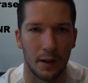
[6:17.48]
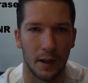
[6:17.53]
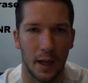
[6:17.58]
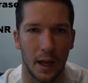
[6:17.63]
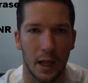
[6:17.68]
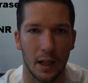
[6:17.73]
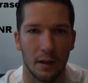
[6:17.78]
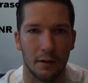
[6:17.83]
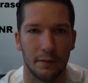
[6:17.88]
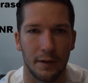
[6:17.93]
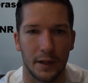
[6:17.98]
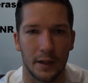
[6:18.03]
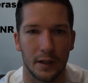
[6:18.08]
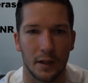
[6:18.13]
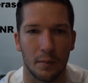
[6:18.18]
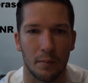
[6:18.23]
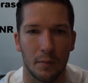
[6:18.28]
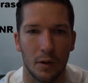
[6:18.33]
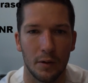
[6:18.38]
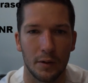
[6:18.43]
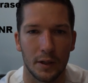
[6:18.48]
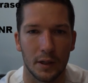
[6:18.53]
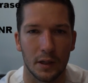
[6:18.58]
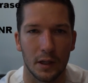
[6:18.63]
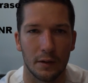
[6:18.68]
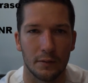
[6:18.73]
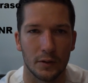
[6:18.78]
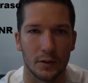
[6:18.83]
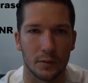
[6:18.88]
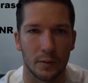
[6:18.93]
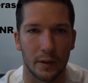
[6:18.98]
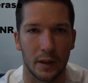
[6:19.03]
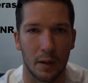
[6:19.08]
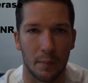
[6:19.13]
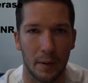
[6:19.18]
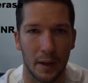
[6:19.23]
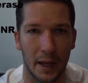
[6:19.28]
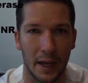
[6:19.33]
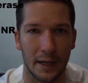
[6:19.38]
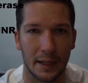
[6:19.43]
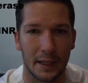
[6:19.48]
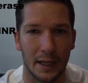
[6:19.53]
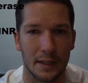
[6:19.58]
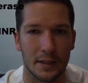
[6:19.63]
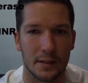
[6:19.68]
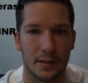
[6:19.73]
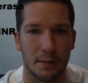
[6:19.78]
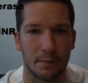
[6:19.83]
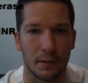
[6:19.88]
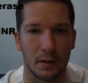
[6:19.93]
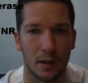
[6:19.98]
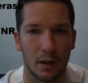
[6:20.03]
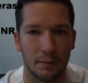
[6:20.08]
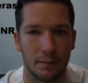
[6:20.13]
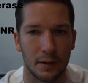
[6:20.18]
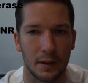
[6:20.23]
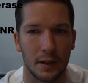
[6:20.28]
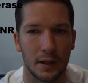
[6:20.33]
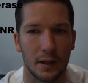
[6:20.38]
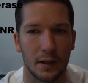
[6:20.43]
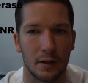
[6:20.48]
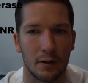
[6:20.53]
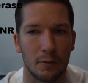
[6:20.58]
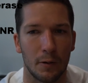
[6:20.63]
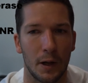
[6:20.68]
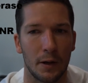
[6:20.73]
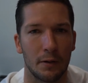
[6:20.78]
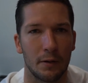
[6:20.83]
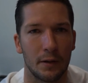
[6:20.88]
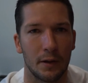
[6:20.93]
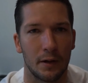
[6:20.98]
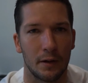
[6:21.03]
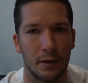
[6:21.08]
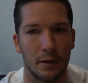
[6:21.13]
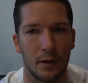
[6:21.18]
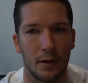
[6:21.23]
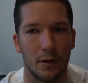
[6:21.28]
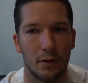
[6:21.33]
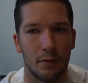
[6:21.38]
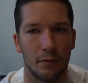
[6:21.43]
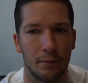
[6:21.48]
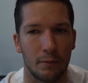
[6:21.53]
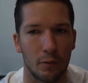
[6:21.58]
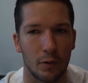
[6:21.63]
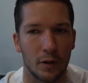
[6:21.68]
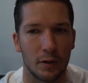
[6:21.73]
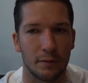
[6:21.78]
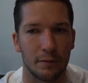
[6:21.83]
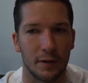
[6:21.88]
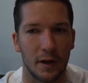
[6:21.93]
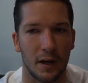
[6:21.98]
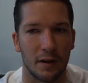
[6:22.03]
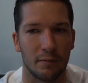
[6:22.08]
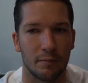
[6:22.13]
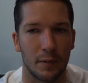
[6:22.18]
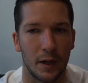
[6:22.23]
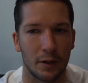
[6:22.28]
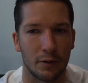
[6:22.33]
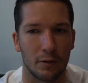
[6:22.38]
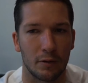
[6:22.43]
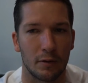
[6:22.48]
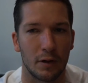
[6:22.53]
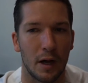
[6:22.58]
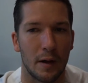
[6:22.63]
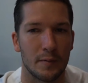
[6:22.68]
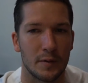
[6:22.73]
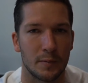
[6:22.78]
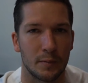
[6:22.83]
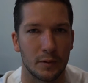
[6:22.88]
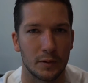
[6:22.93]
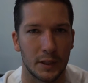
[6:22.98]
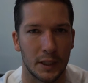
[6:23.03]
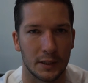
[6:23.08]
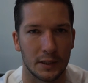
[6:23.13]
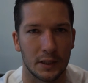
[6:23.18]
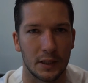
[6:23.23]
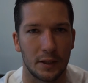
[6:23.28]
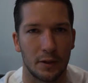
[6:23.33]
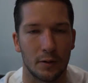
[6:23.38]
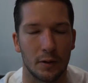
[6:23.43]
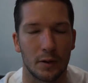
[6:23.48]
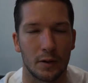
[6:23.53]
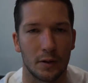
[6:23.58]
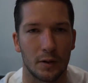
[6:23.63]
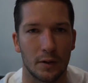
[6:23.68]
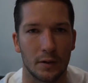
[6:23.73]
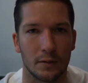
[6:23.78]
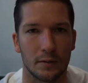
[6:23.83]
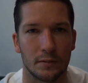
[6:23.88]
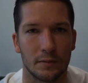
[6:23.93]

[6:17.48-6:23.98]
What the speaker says: Elevated ammonia levels with hepatic encephalopathy greater than 45 micrograms per deciliter occur.